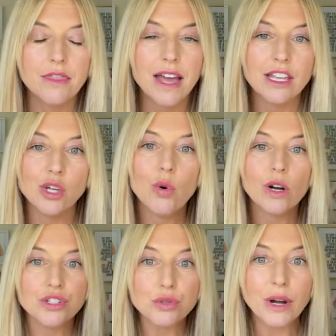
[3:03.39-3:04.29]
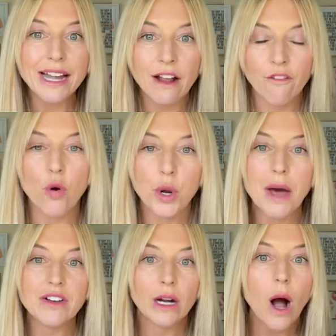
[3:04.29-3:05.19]
that you are training for, you
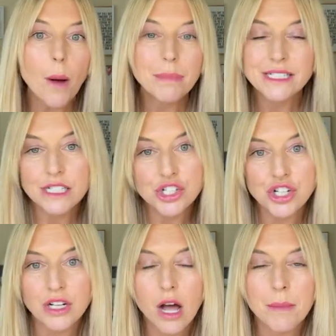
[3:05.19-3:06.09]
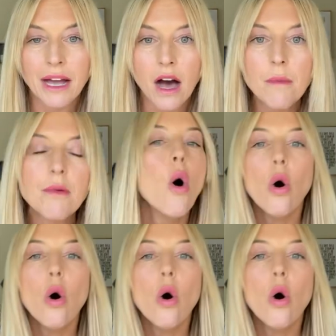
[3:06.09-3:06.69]
have a competition coming up,